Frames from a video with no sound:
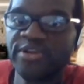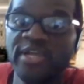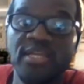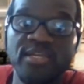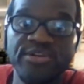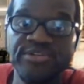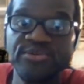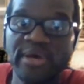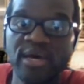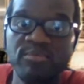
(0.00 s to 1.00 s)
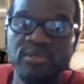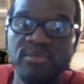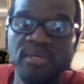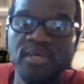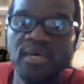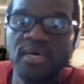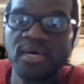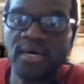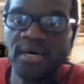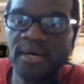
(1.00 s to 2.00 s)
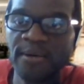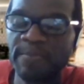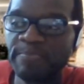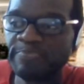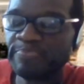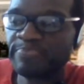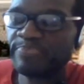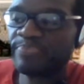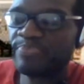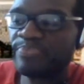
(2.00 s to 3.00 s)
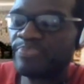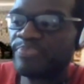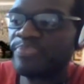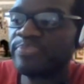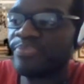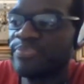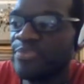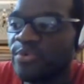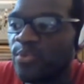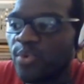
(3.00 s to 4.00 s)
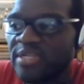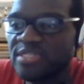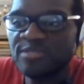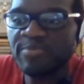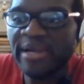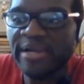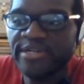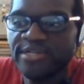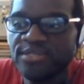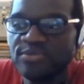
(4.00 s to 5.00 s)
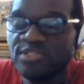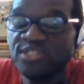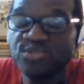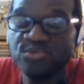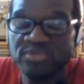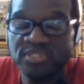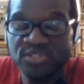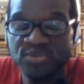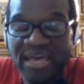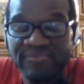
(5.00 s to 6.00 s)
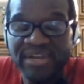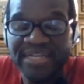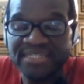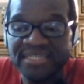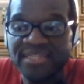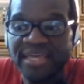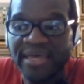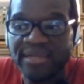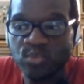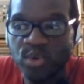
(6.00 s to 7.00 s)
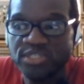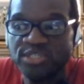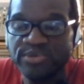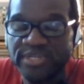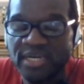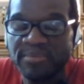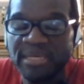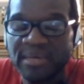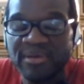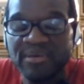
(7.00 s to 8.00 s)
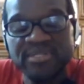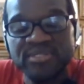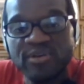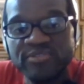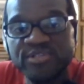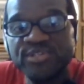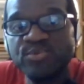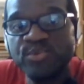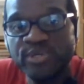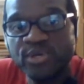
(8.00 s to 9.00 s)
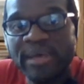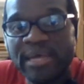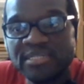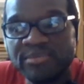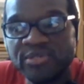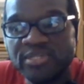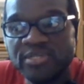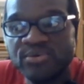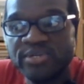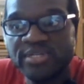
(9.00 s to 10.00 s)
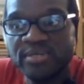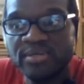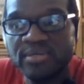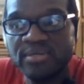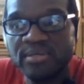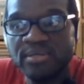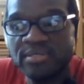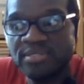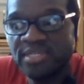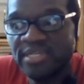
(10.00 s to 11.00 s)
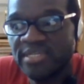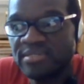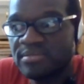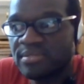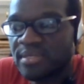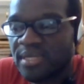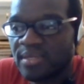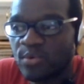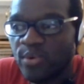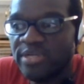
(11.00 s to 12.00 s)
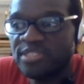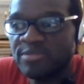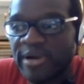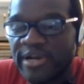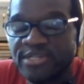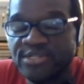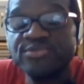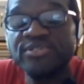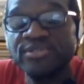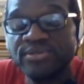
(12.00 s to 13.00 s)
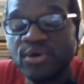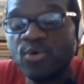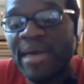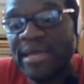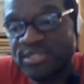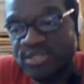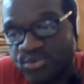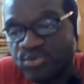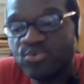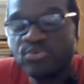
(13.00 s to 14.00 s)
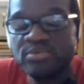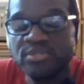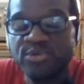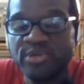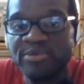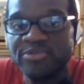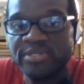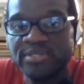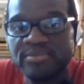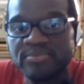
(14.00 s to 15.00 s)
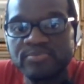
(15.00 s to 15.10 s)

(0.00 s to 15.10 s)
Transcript: creating your new album, um, what inspired you did you did you have an idea that once you were done becoming a police officer you would go back to music or did it what inspired you to go back to doing music